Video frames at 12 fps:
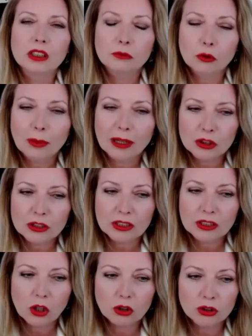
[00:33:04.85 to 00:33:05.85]
information
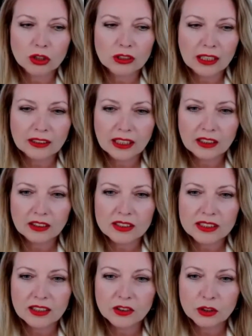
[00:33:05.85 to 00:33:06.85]
technology like data
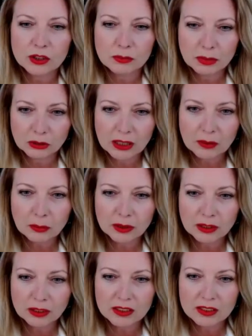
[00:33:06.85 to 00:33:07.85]
centers build up
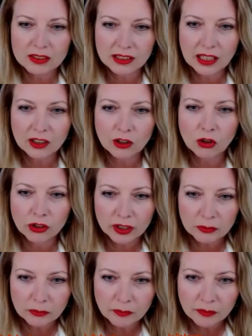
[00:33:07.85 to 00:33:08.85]
in this
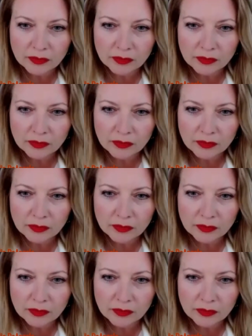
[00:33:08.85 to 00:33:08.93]
category?